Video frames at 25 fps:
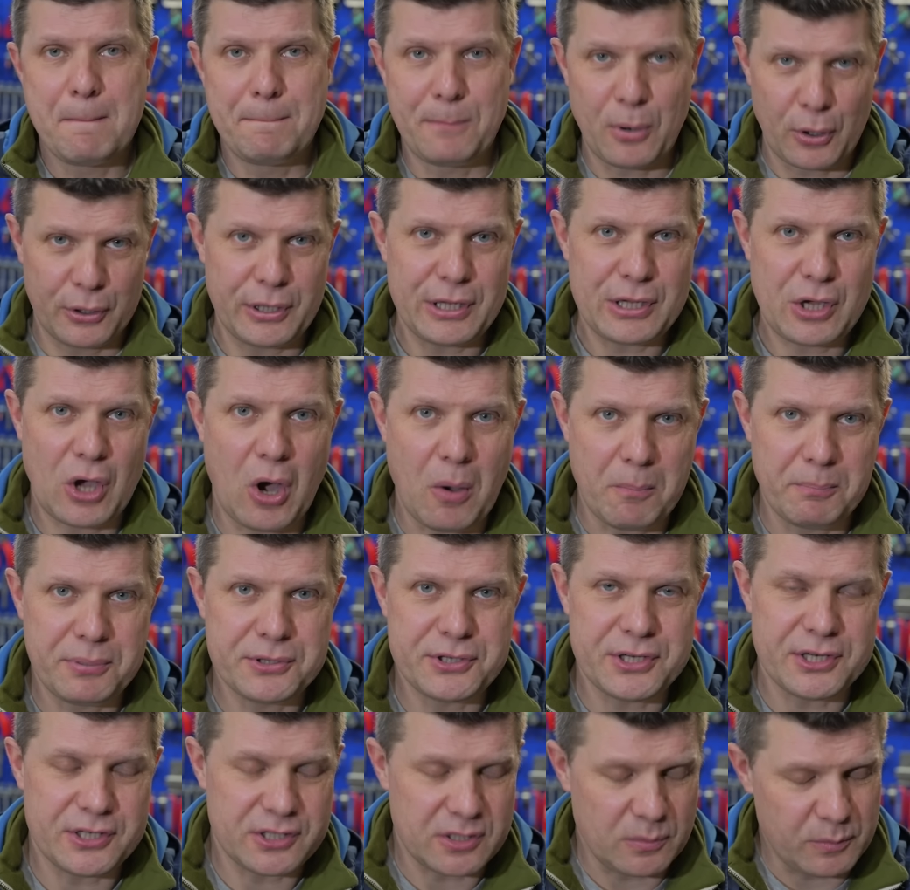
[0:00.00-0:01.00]
body
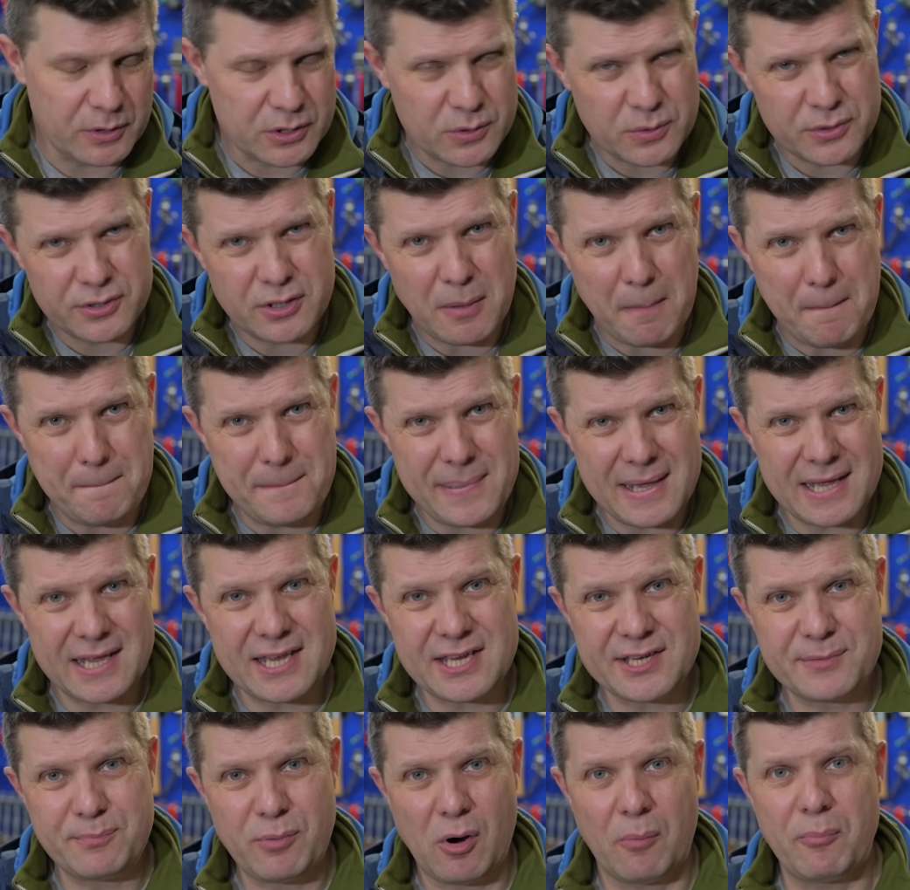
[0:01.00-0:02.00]
composition, which was the
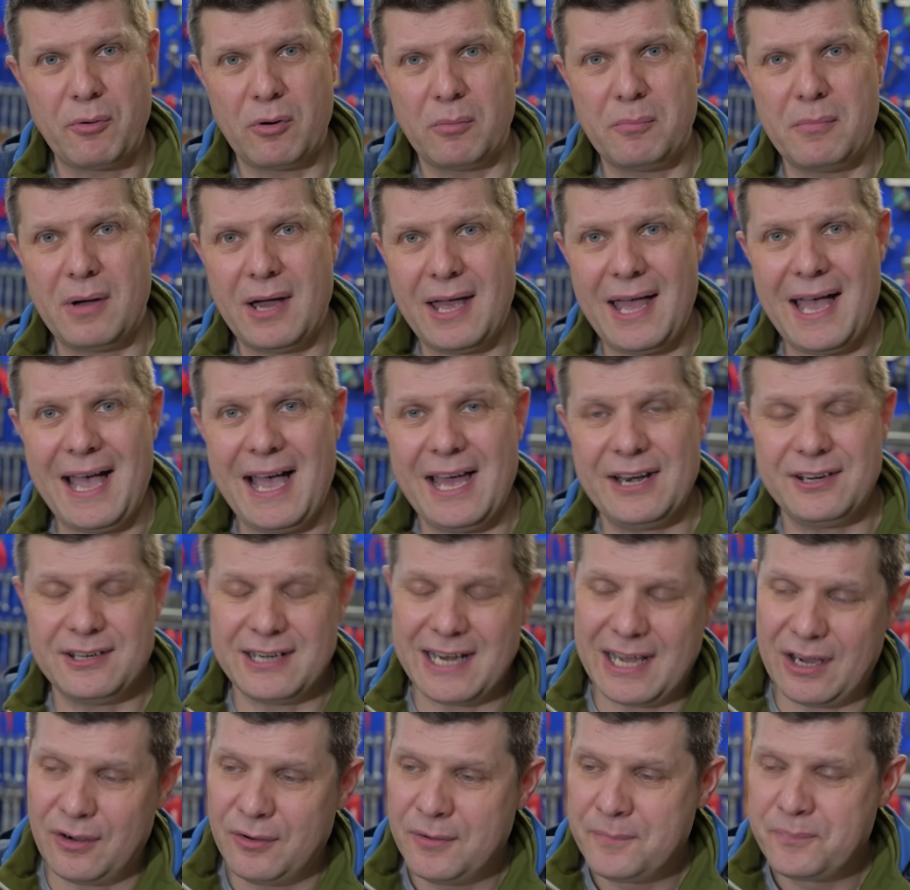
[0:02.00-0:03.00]
biggest problem I had.
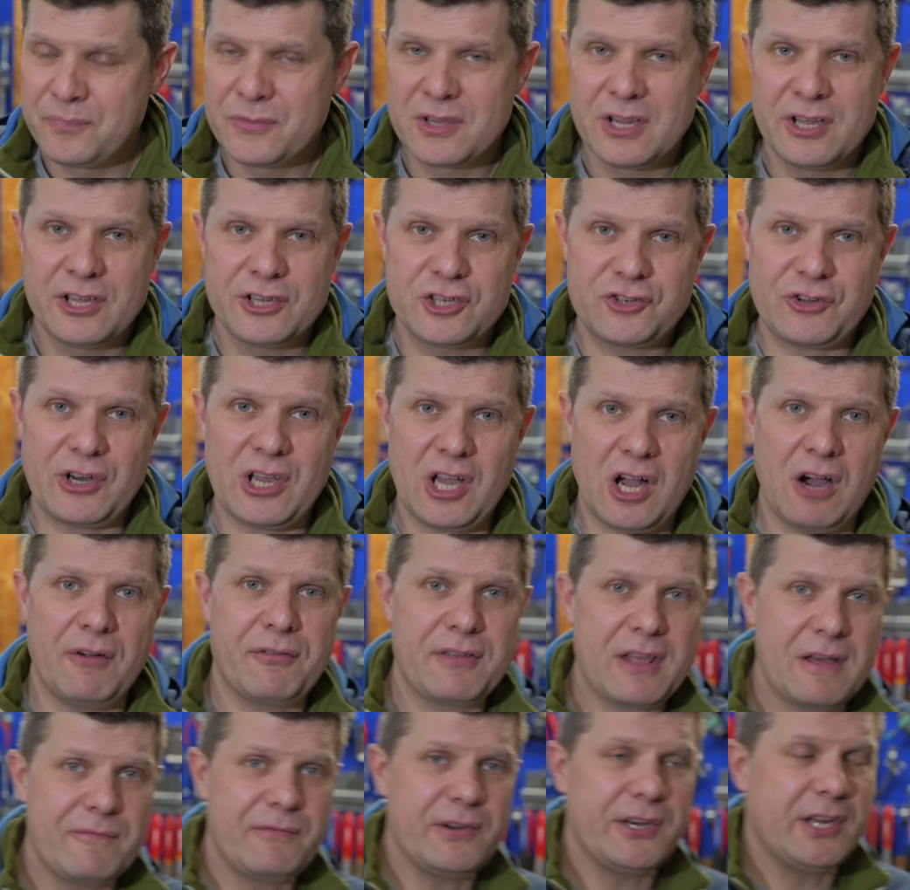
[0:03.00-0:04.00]
Now, straight
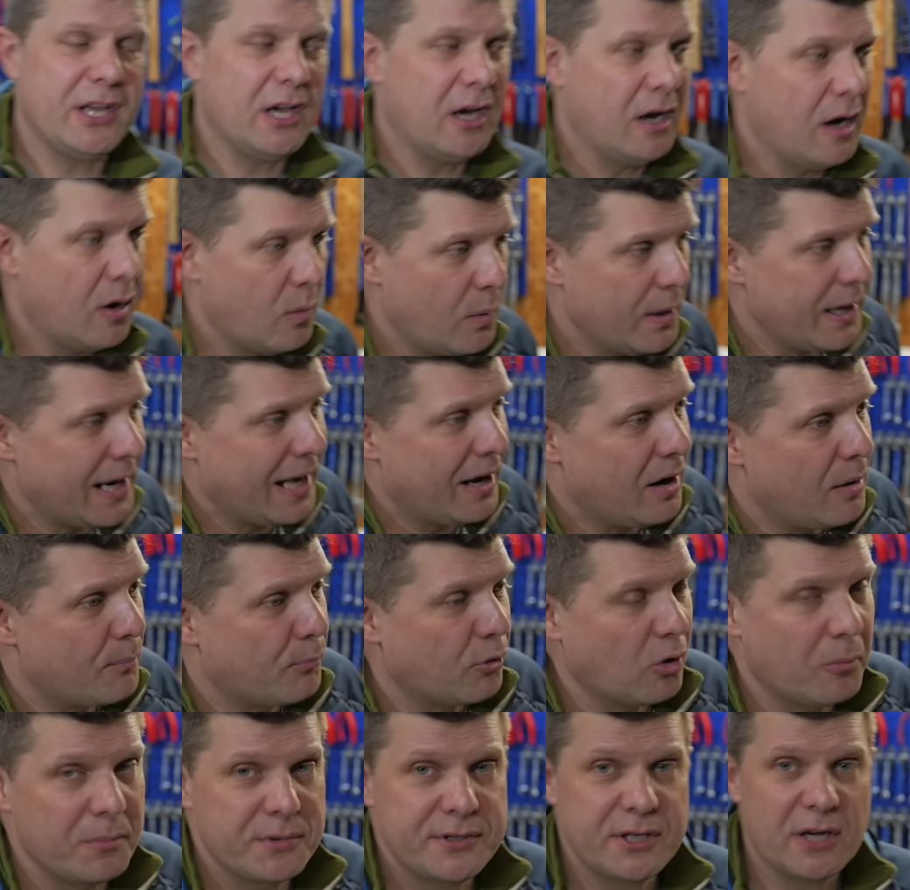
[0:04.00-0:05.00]
after that video, I went out and
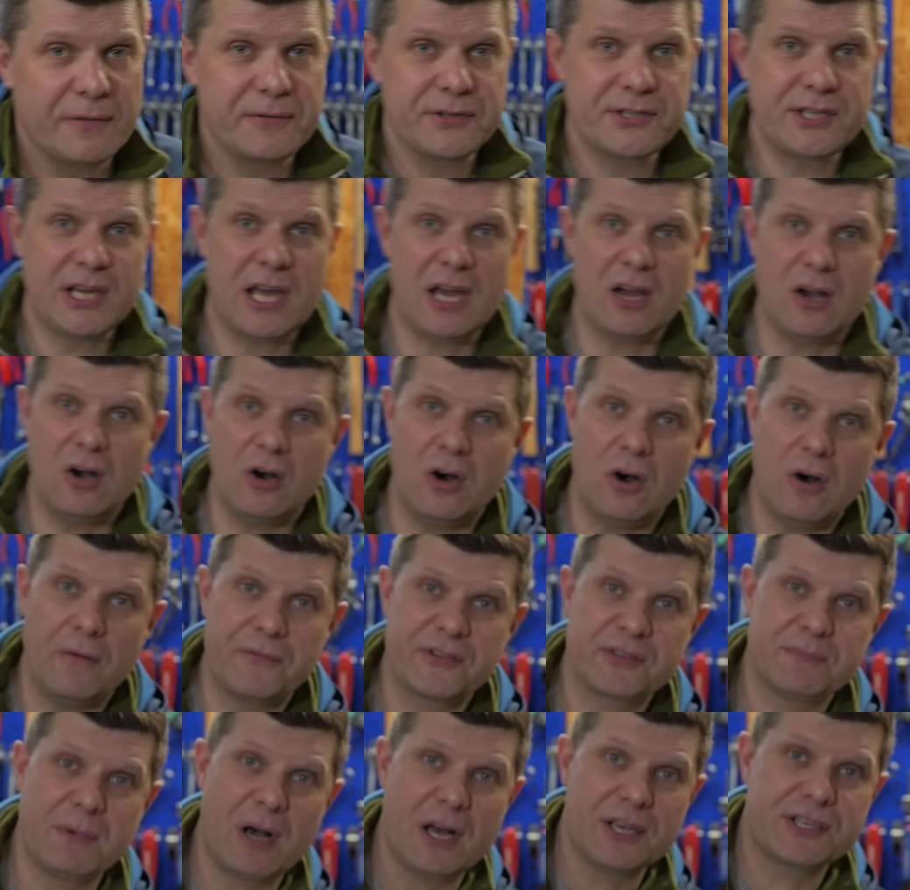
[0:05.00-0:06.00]
brought myself a set
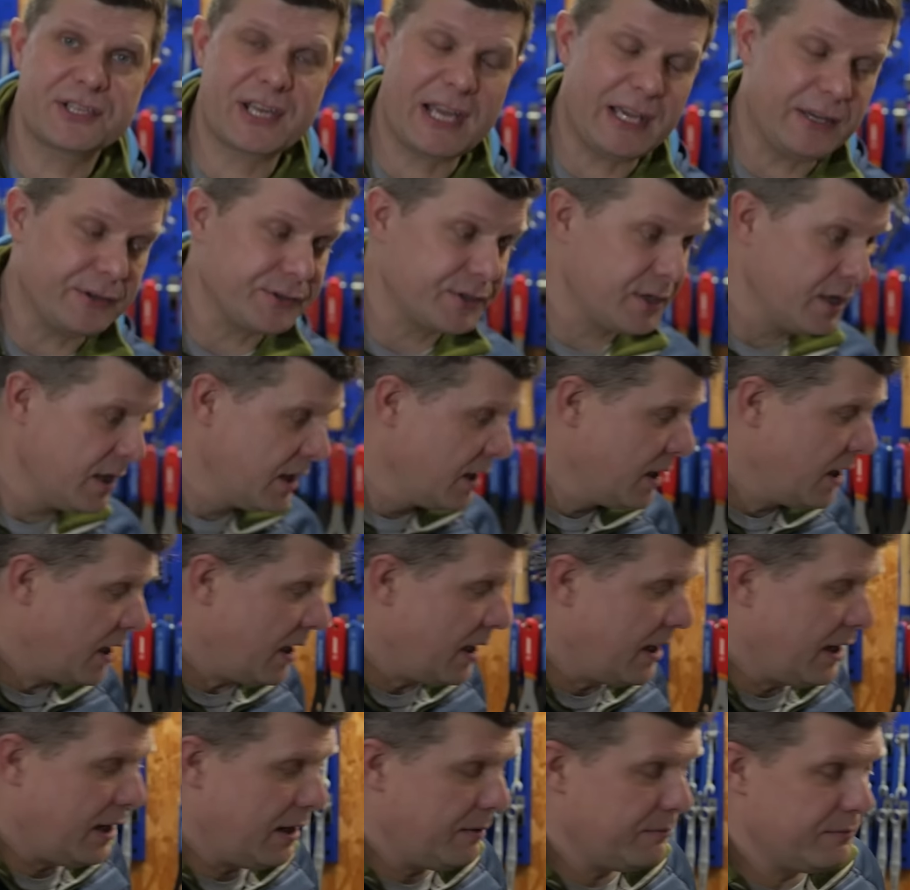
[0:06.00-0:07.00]
of smart scales.
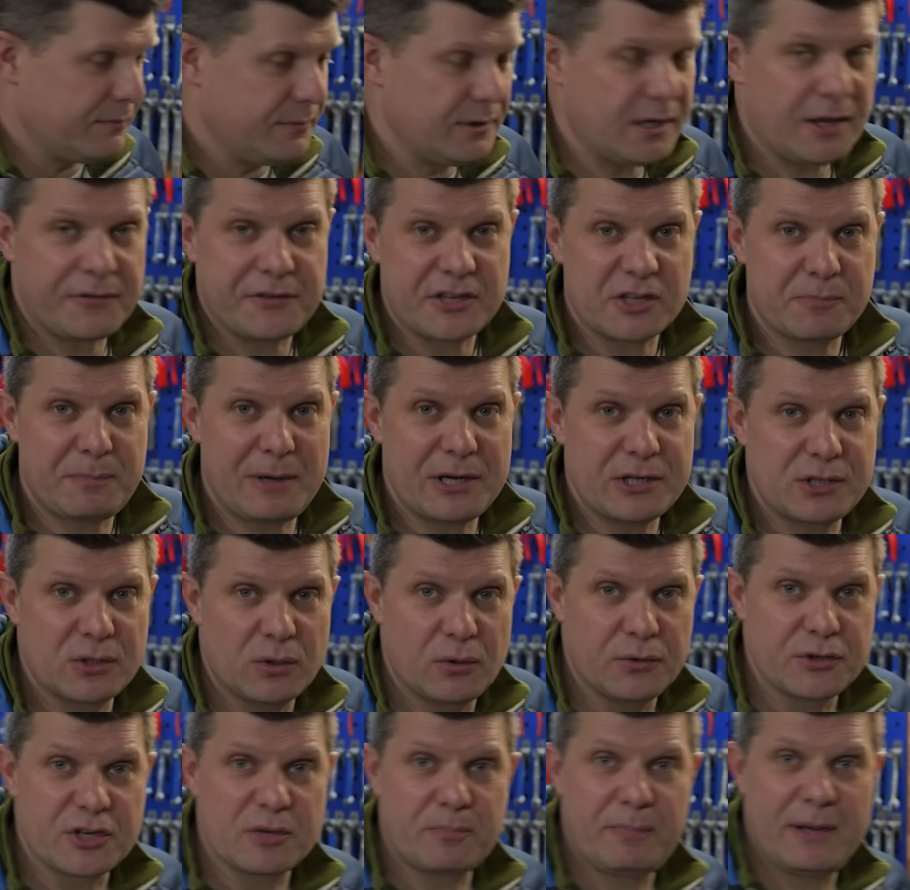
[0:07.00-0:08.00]
Nothing
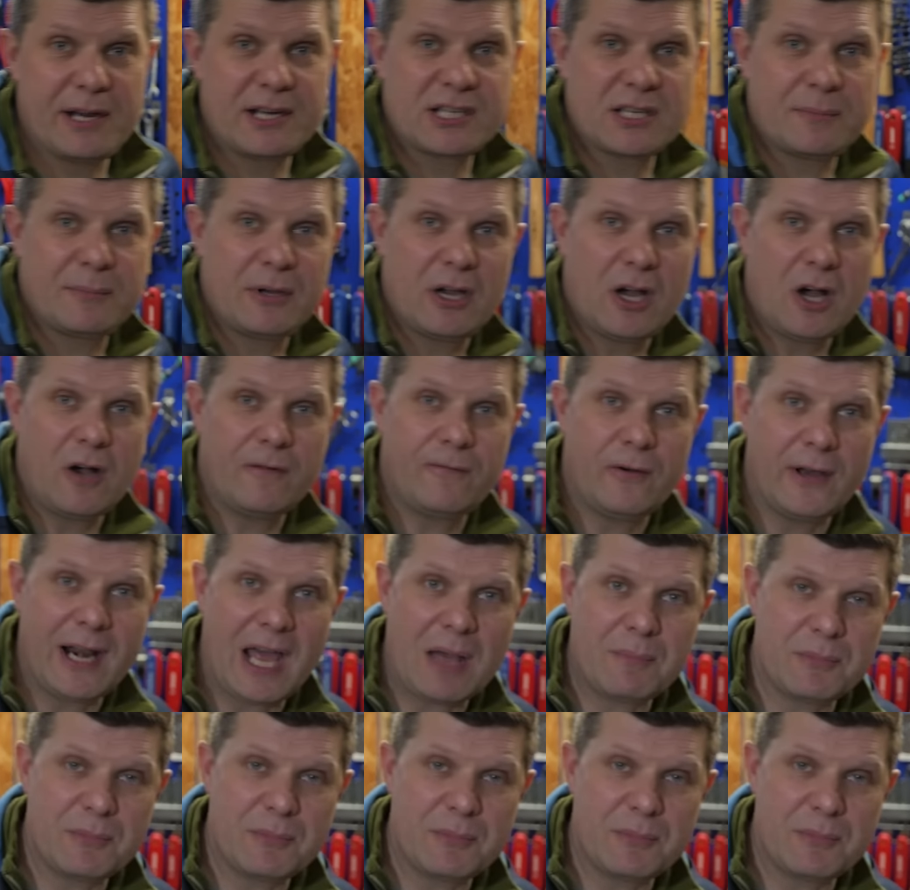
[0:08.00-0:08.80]
special, just picked something off on